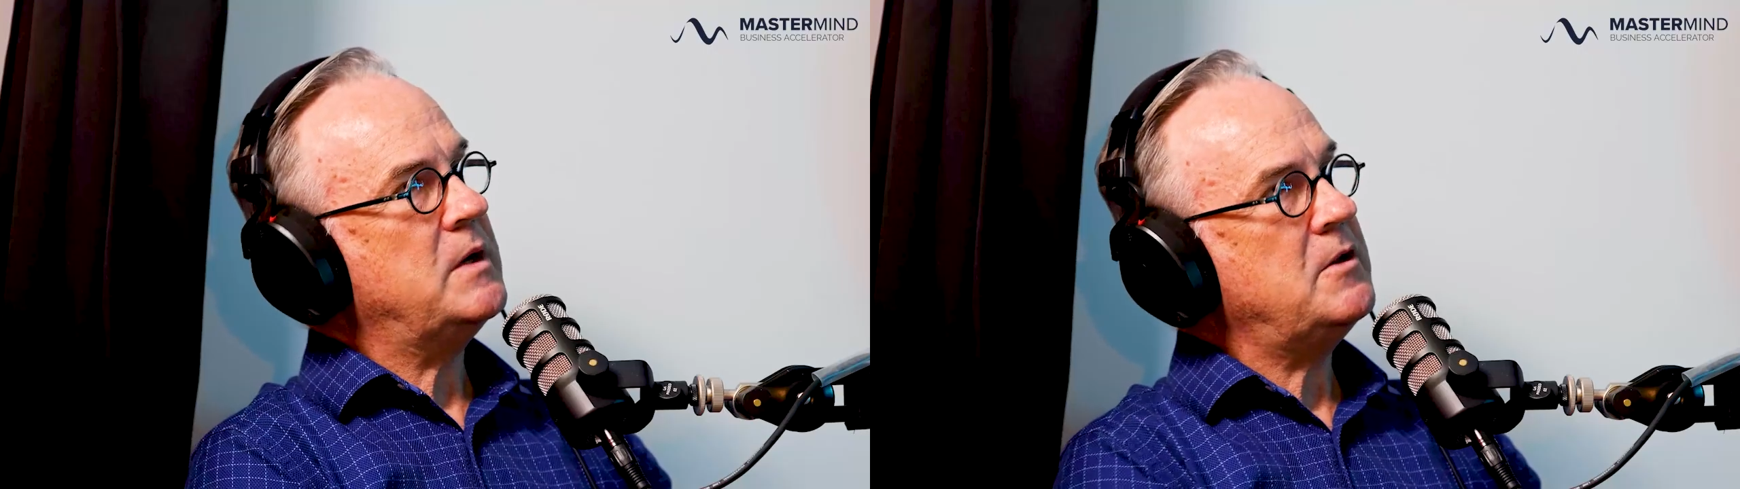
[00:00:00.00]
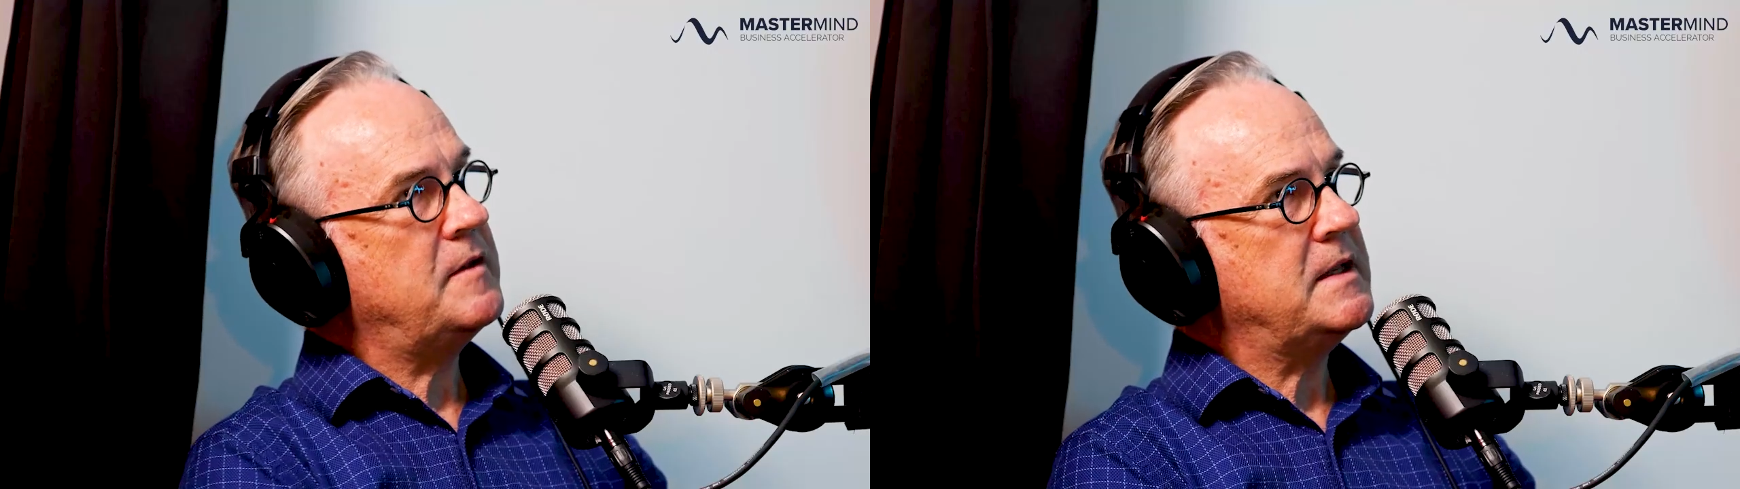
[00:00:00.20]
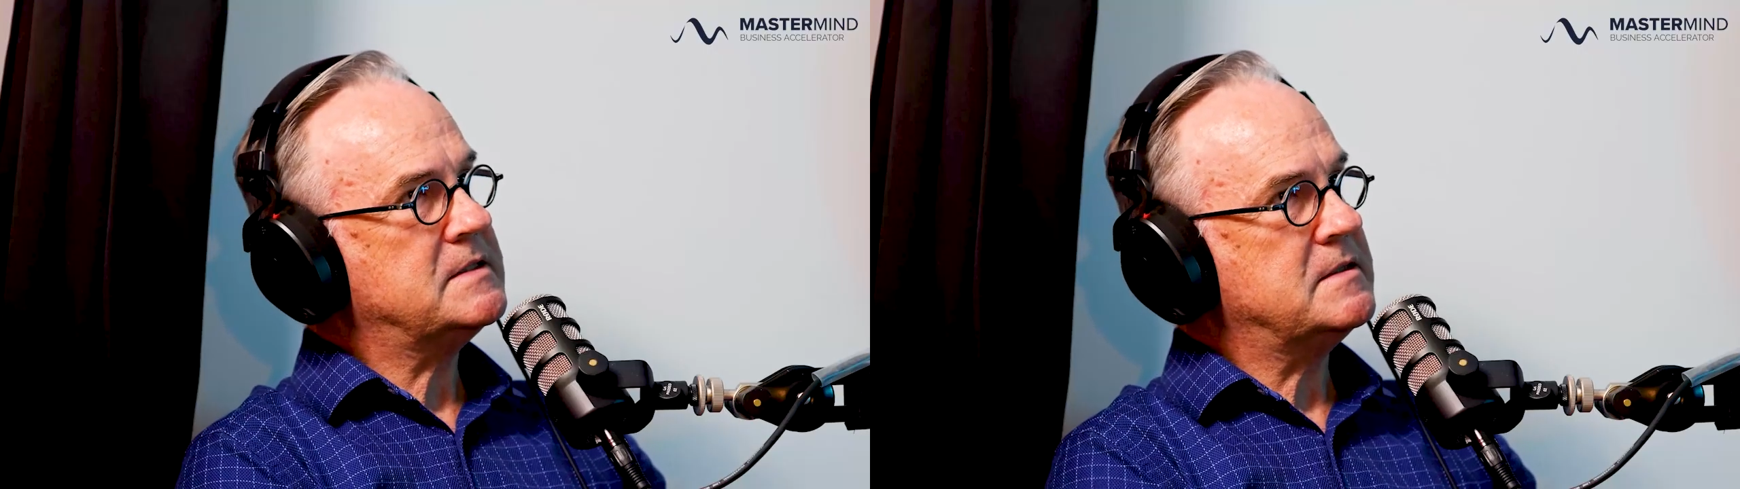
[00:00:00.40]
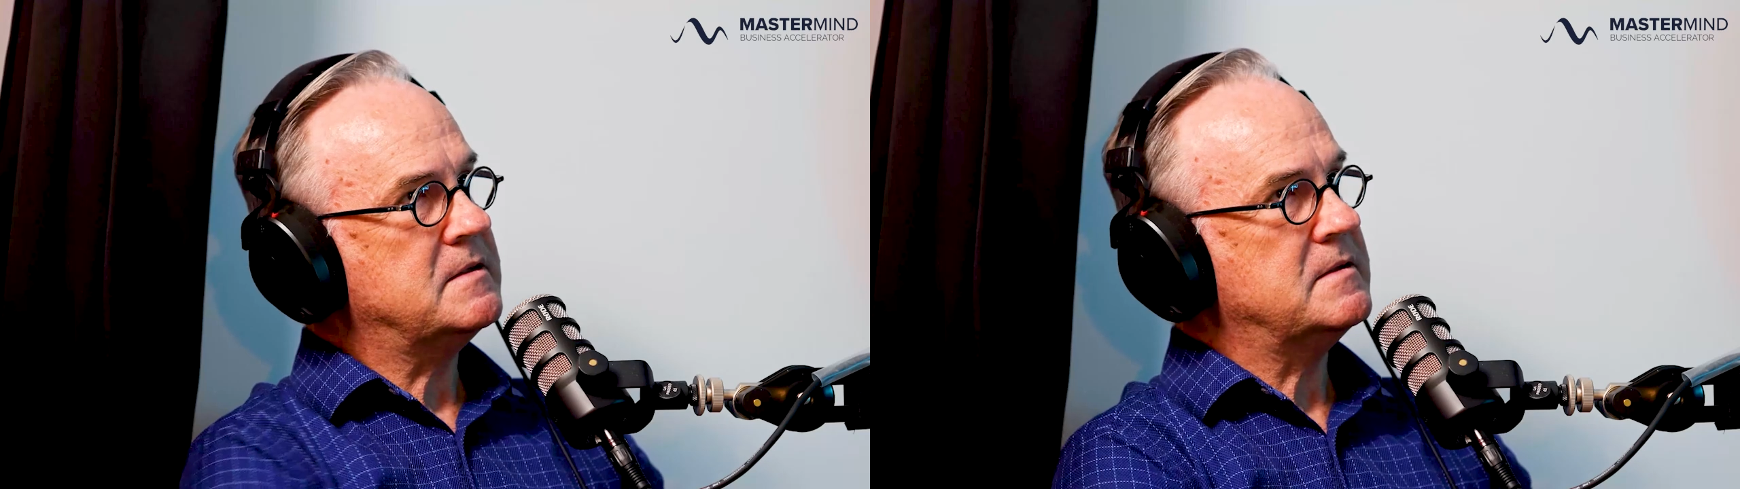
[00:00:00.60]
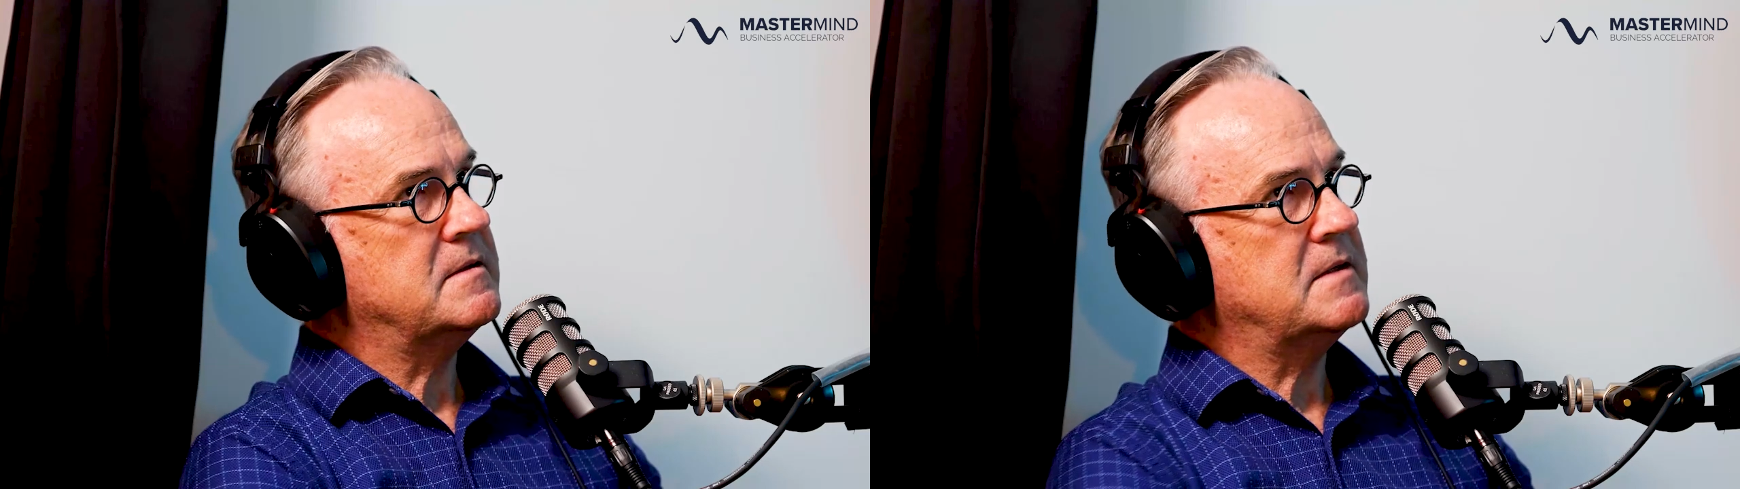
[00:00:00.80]
one of the things
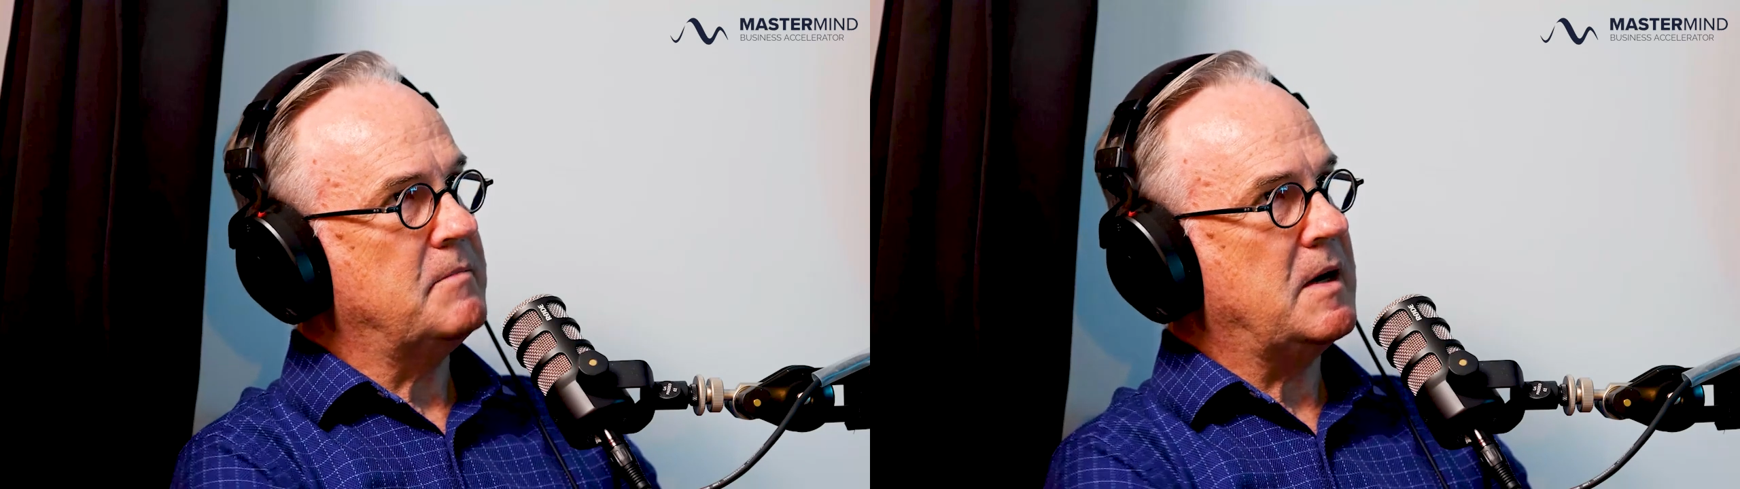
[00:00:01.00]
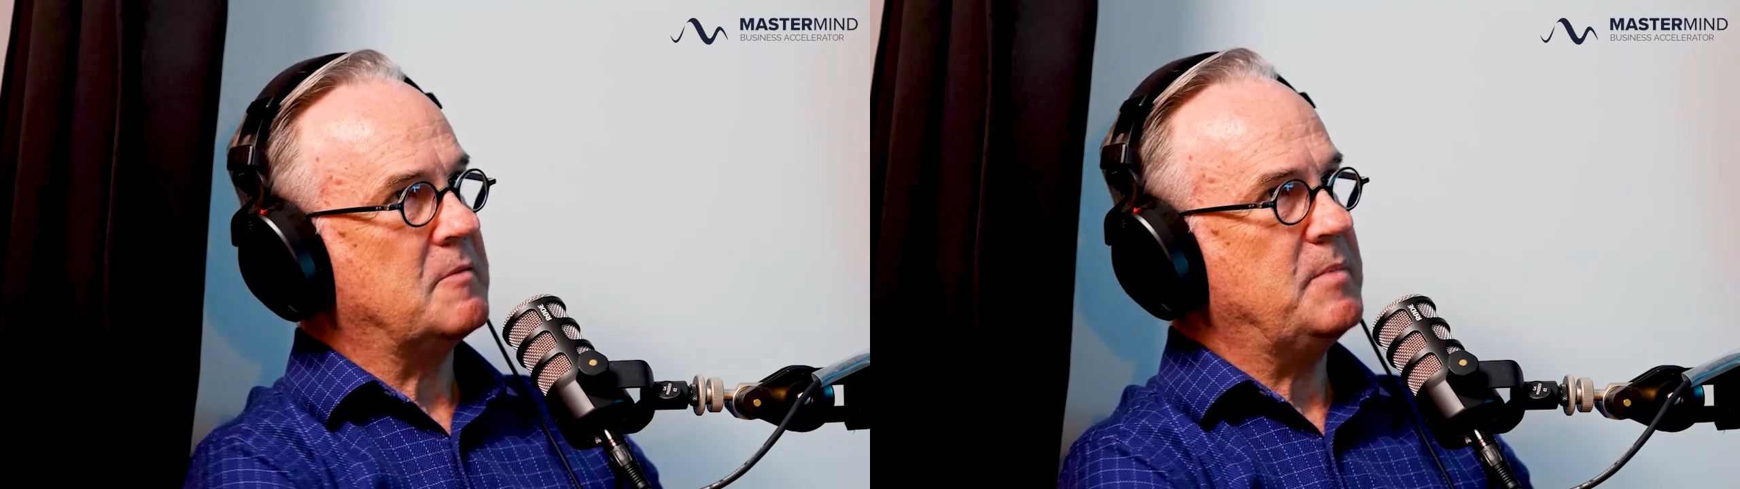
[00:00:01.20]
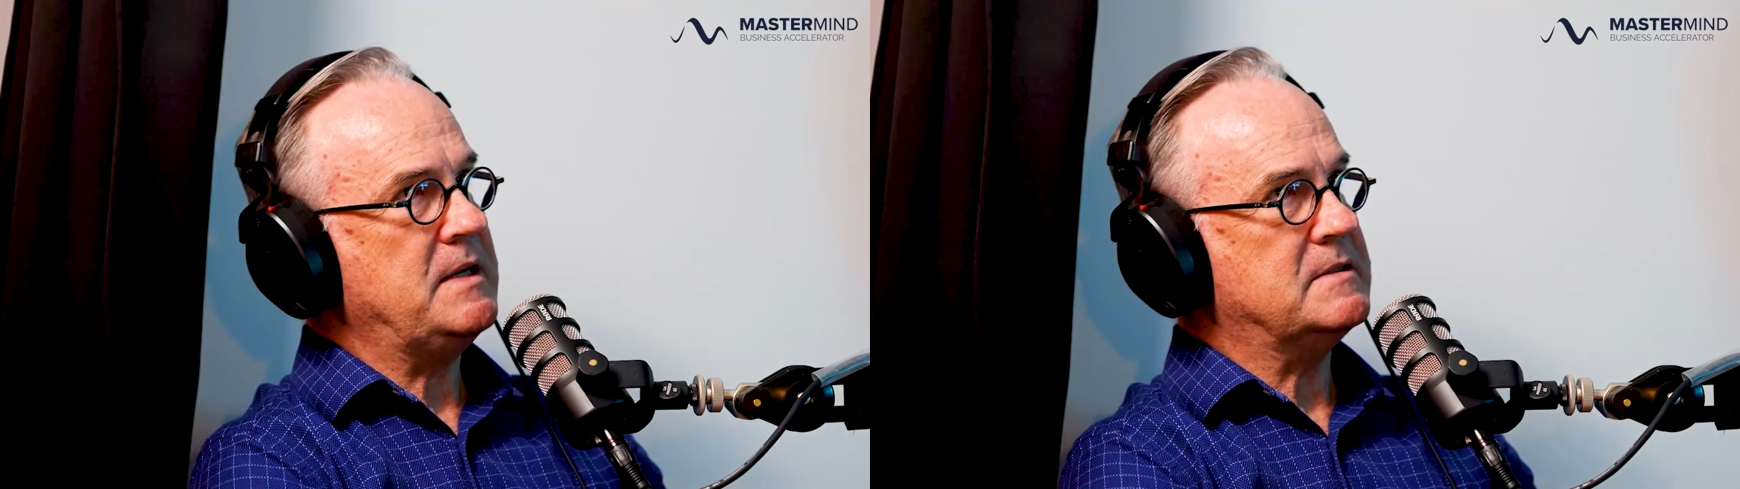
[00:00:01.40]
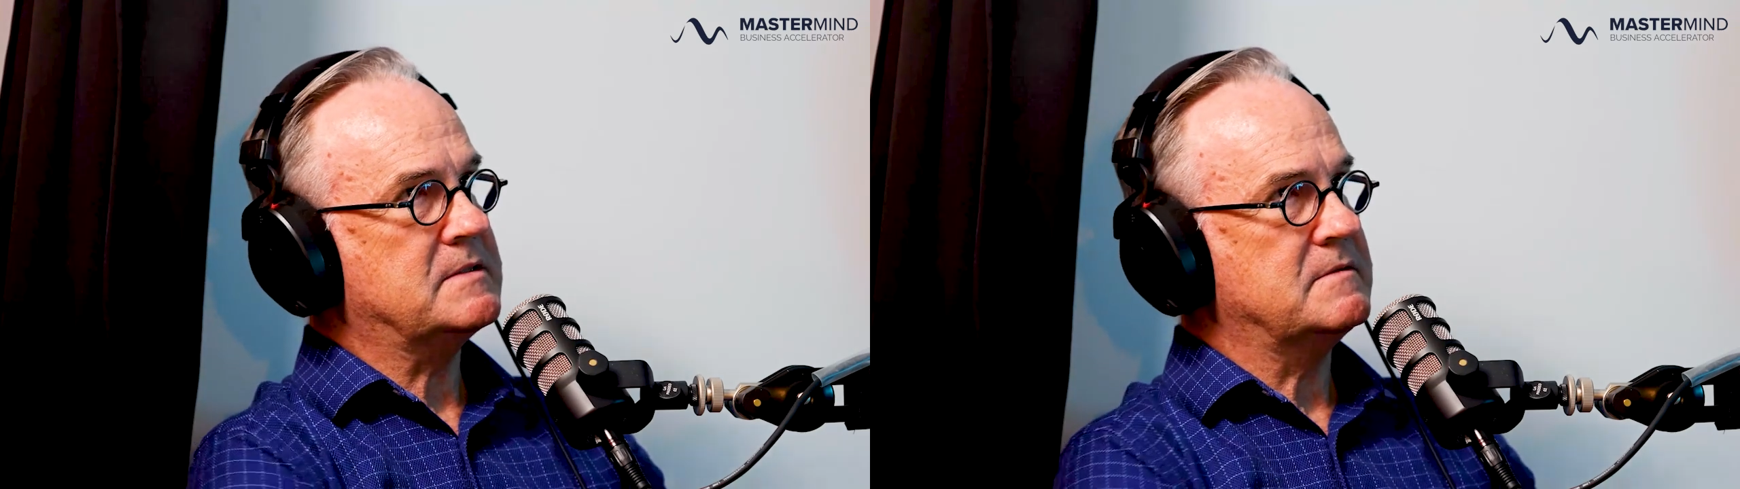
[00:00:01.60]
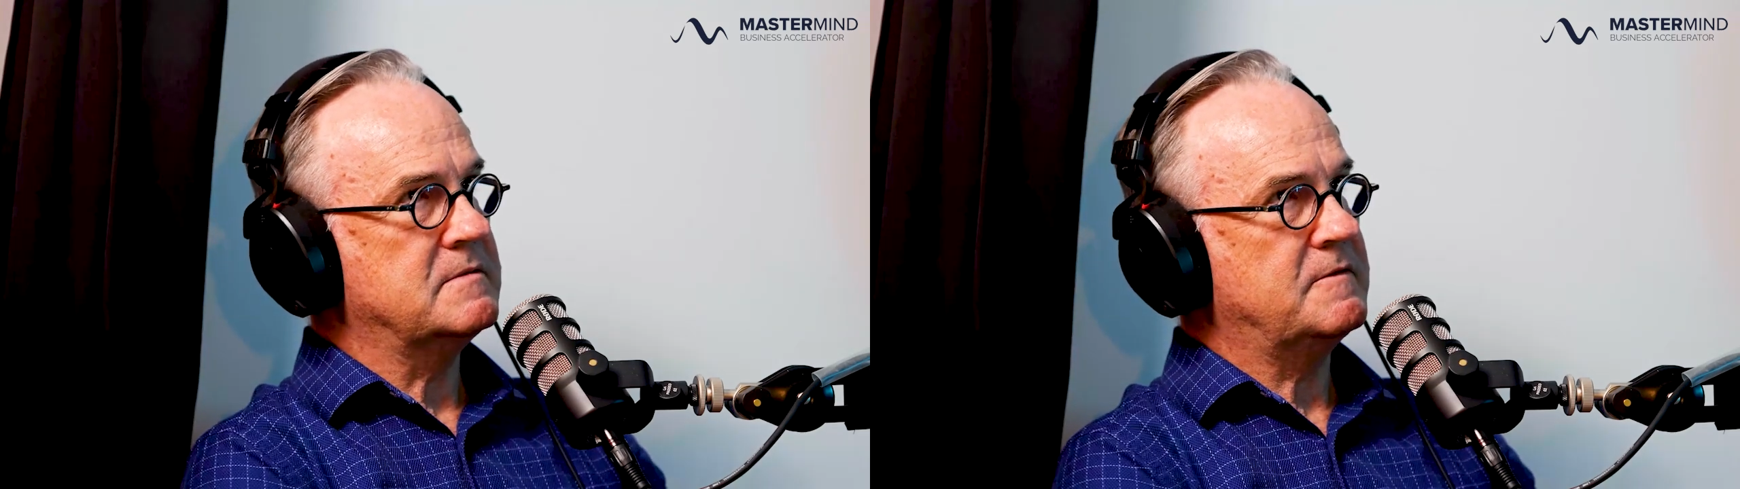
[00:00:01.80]
that Mark Beats